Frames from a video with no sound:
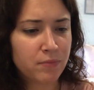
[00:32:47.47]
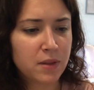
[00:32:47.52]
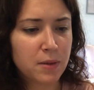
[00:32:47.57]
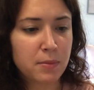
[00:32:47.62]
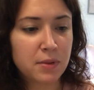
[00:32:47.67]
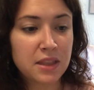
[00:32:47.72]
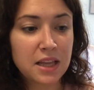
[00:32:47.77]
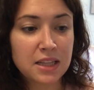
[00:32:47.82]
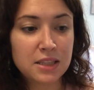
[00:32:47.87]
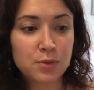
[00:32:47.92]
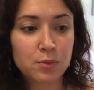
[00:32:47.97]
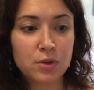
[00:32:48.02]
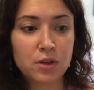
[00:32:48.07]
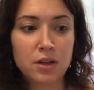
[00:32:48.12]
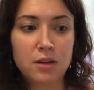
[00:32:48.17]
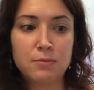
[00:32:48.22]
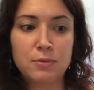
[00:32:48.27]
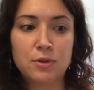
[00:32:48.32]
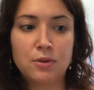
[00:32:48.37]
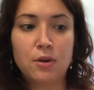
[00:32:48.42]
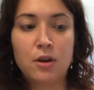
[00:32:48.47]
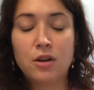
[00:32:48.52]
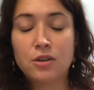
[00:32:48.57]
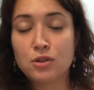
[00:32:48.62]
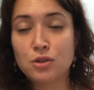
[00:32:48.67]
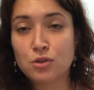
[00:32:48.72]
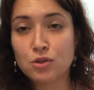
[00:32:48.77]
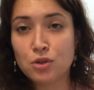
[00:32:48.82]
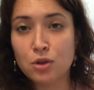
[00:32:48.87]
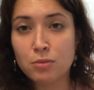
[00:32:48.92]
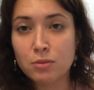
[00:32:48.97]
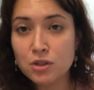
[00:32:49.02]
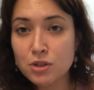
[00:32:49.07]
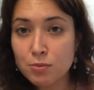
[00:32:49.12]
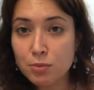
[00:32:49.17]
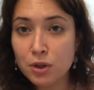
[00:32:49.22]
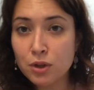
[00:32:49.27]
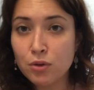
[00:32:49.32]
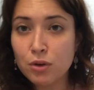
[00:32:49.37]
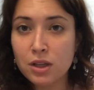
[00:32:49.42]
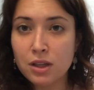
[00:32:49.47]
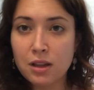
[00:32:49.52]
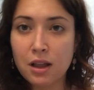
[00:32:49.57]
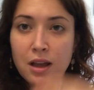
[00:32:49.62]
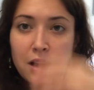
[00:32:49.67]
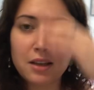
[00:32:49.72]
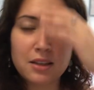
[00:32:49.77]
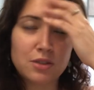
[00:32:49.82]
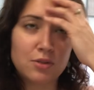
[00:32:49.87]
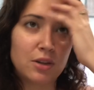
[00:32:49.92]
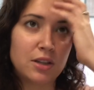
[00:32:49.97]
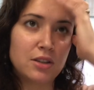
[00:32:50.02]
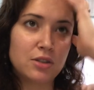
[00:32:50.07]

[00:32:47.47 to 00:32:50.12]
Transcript: But that's where also so much beauty lies, right?